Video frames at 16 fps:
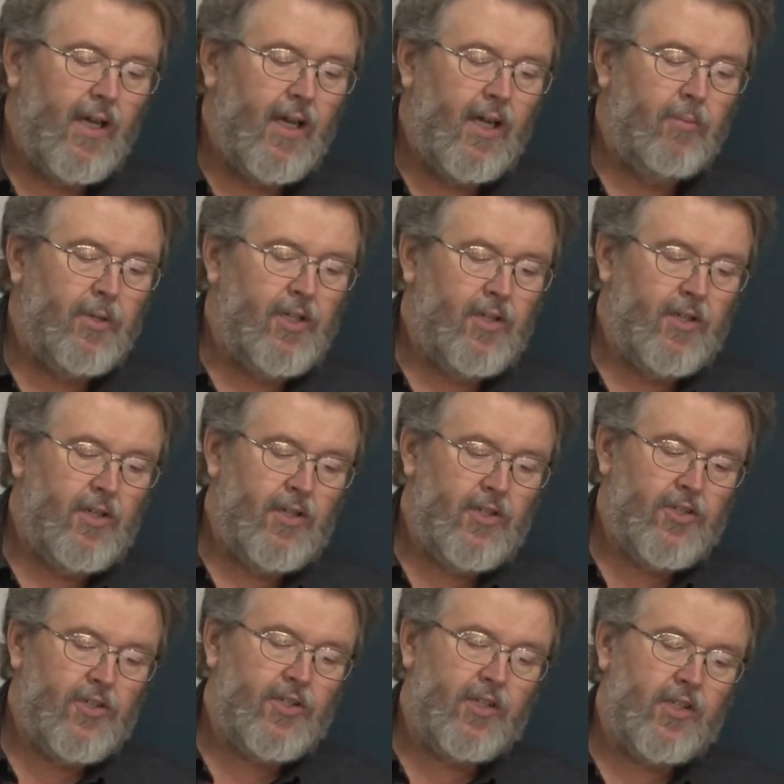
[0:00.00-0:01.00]
Uh, but you can
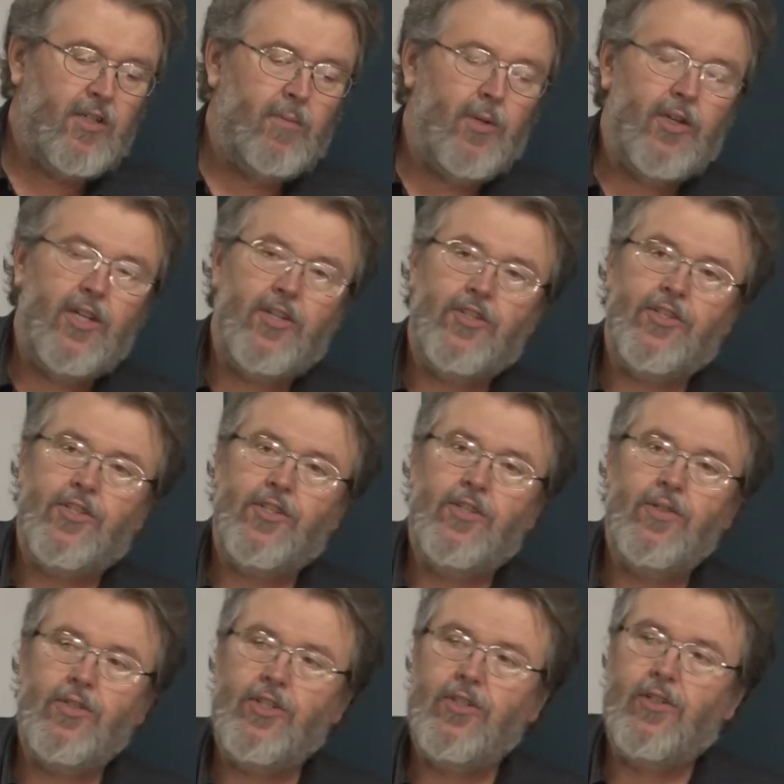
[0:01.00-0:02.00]
also talk about
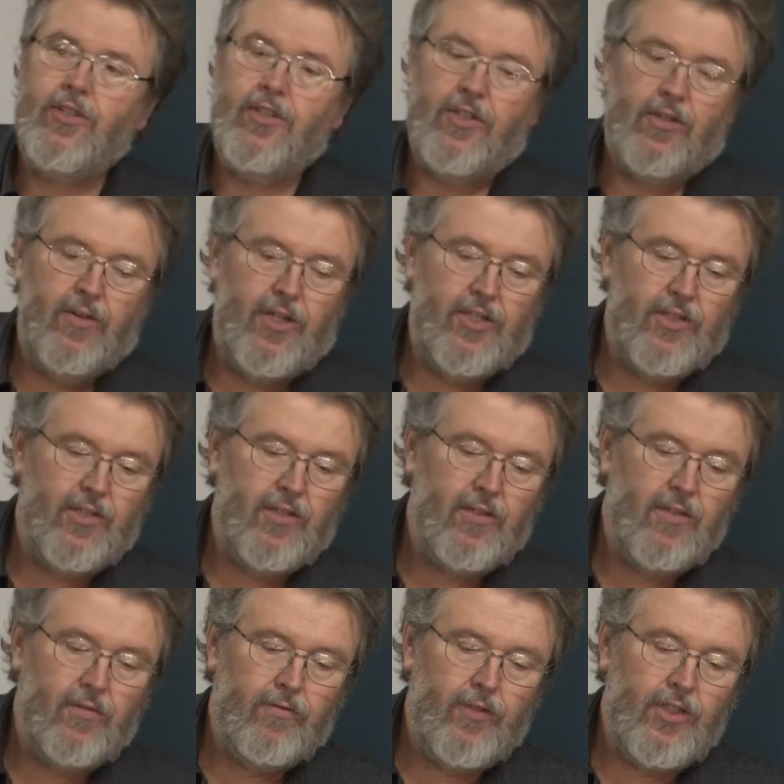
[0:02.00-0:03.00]
institutional
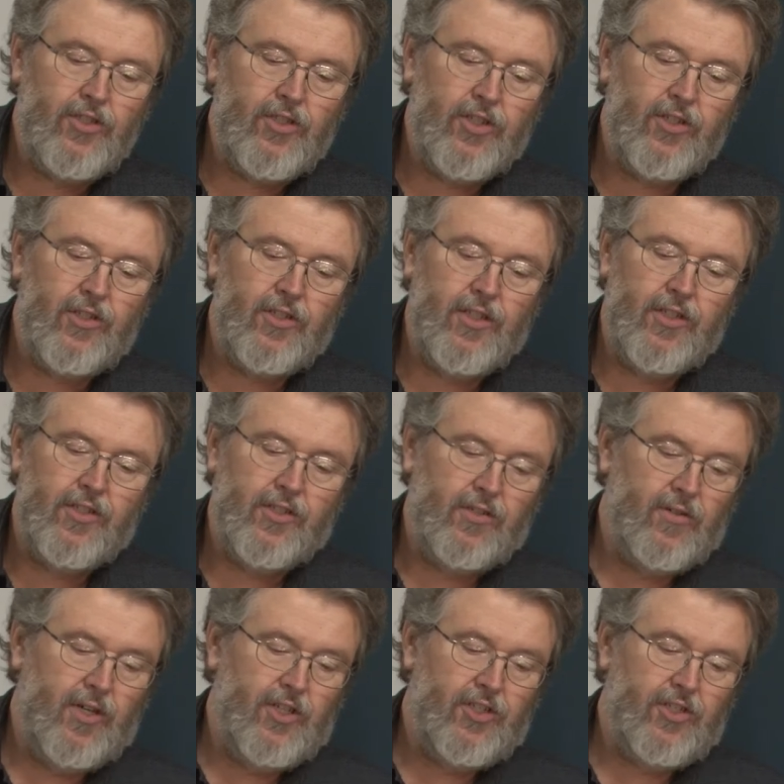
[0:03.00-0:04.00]
integration, functional
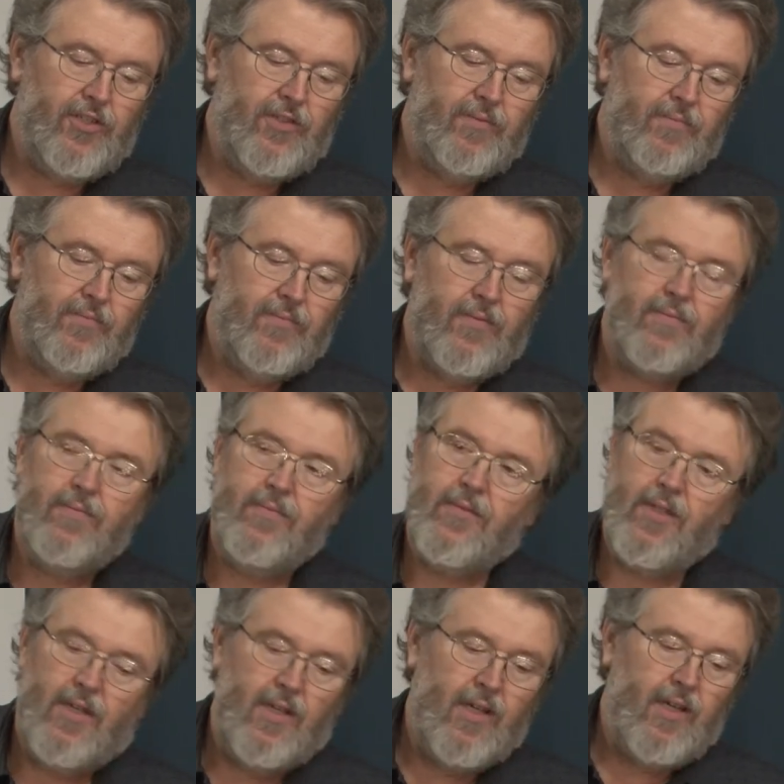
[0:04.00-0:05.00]
integration,
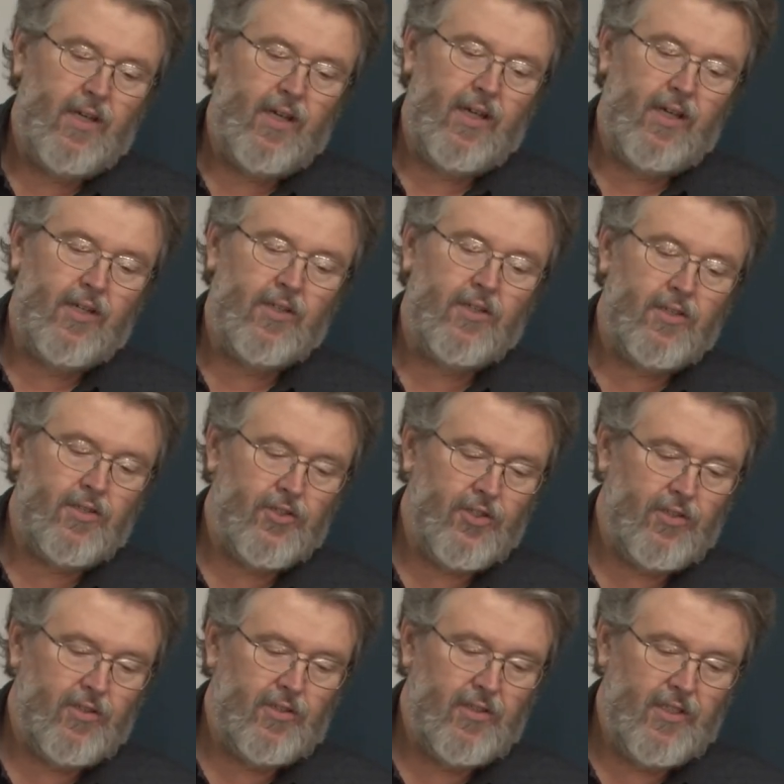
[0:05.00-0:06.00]
and
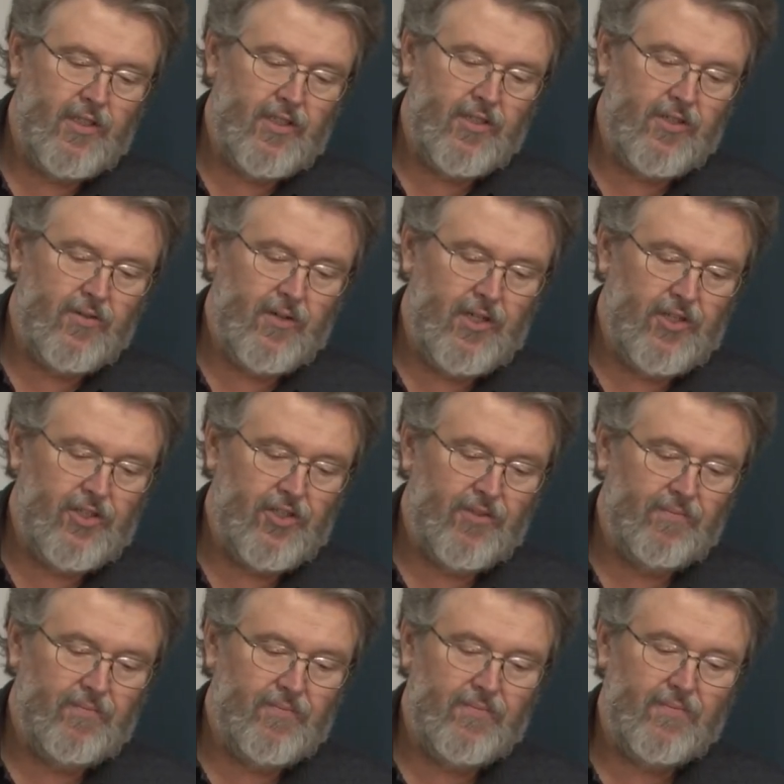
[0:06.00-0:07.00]
cultural
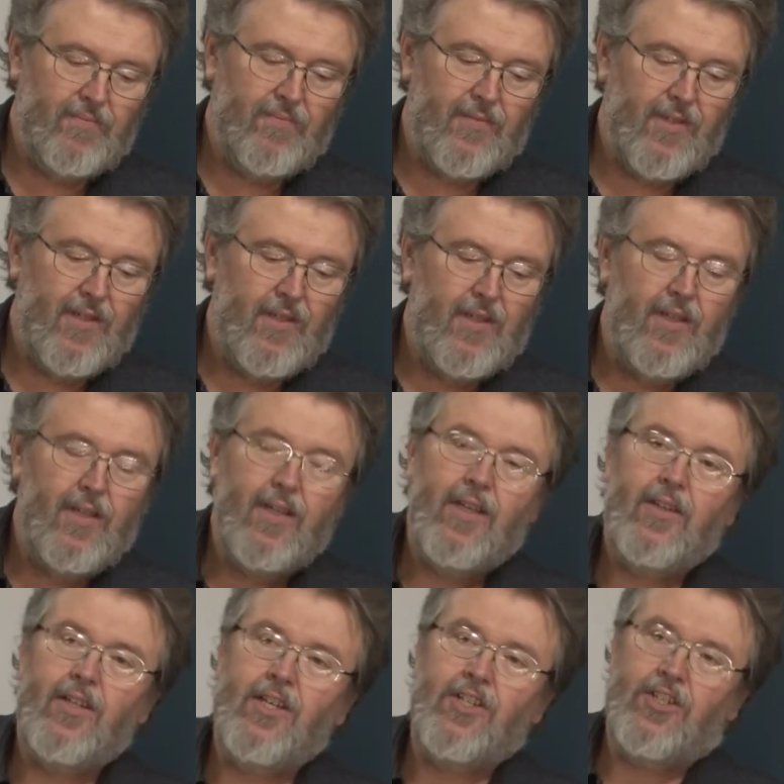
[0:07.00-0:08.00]
integration
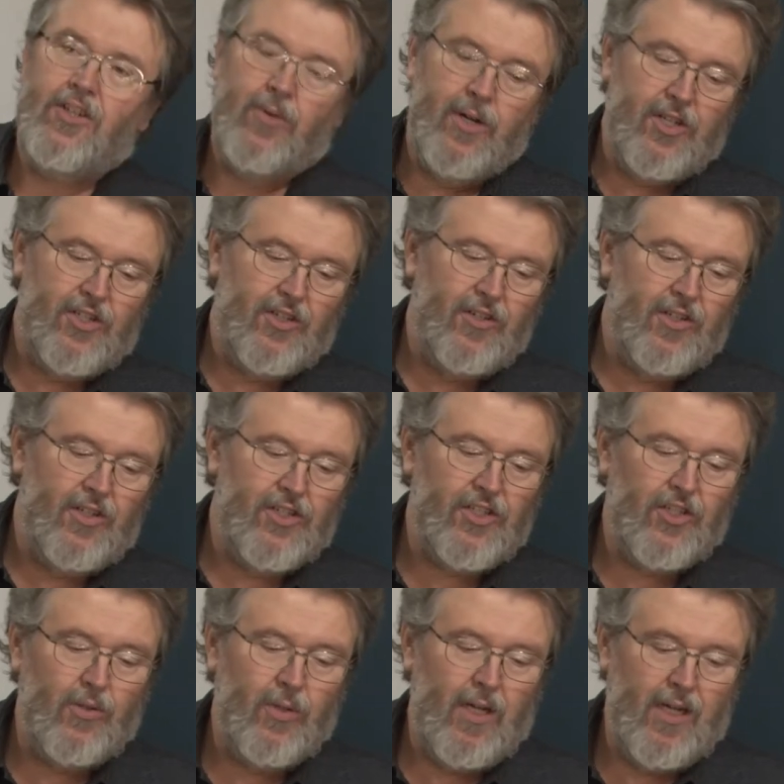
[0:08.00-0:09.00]
the integration
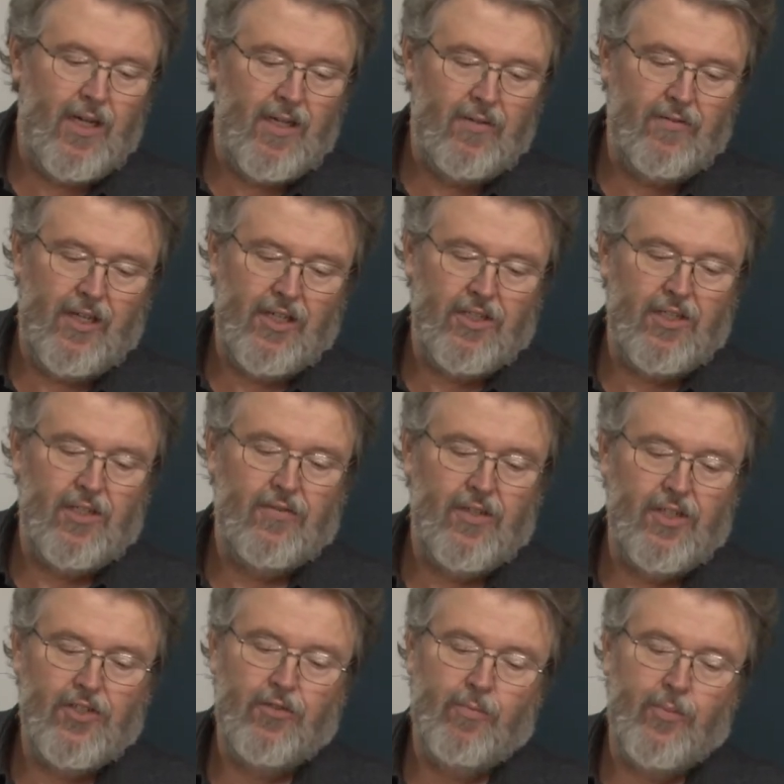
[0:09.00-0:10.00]
also of
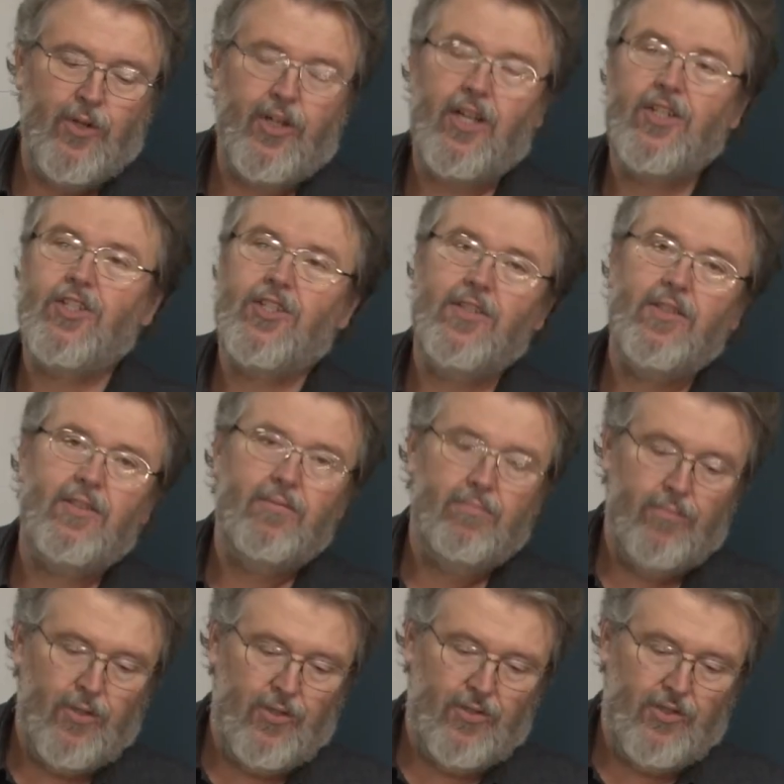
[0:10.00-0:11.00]
activities of production,
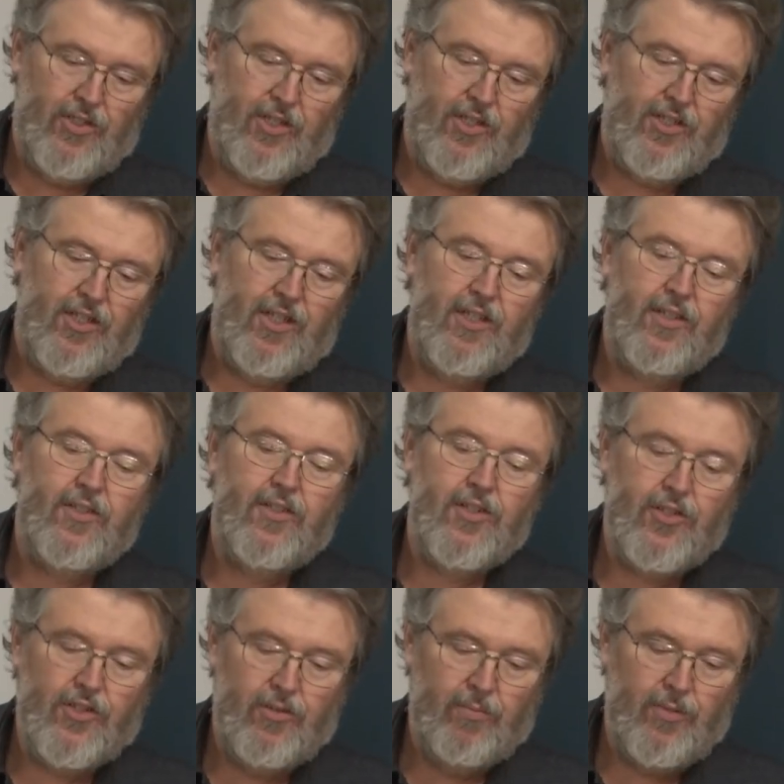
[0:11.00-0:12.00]
processing,
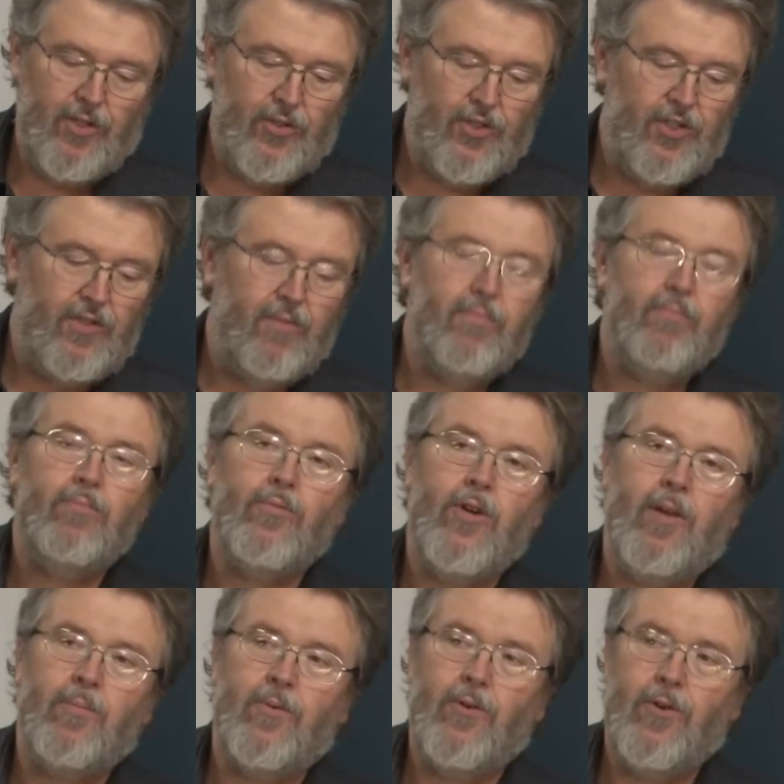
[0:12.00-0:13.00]
distribution,
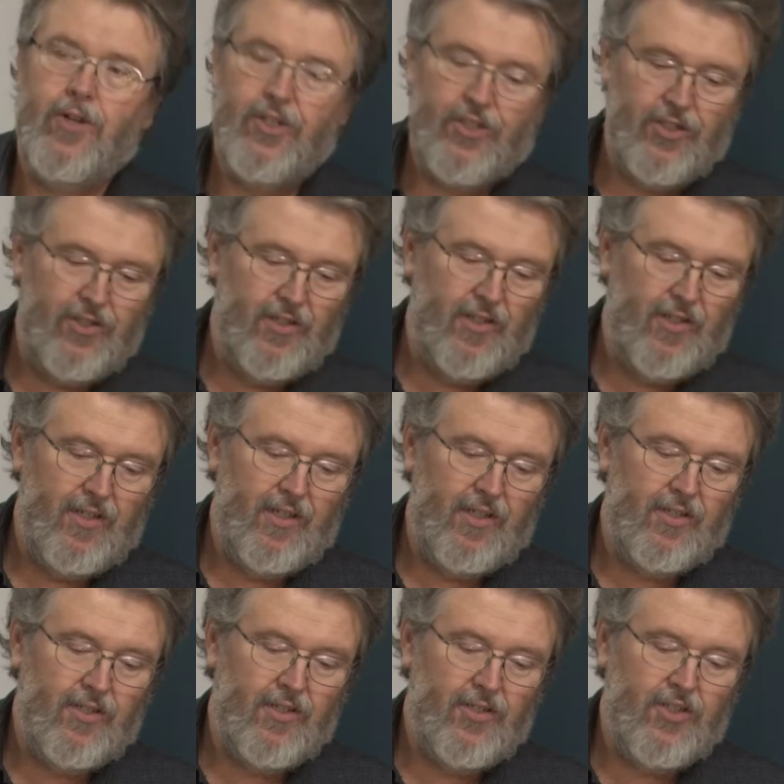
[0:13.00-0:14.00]
preparation,
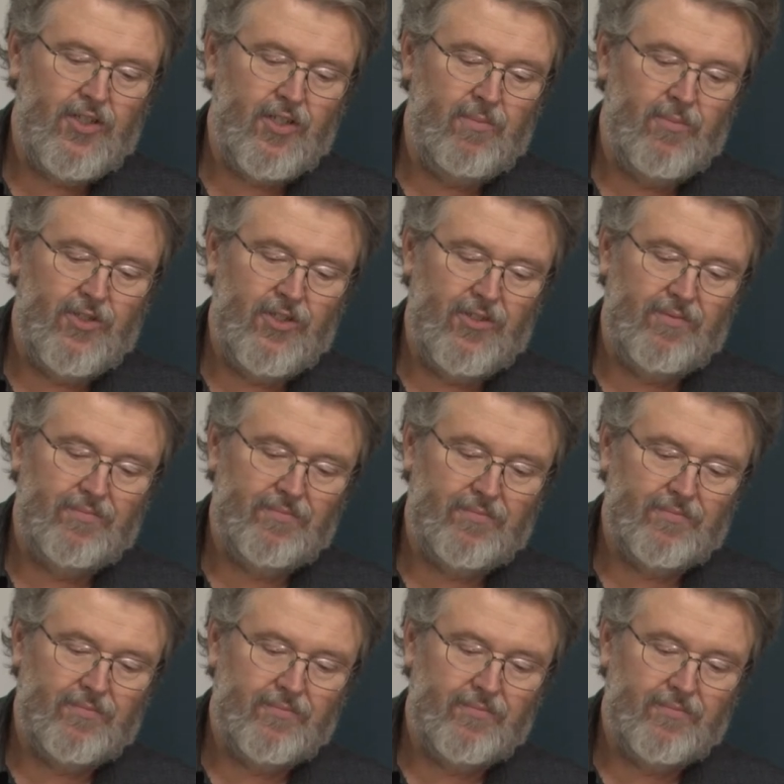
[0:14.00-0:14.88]
and consumption.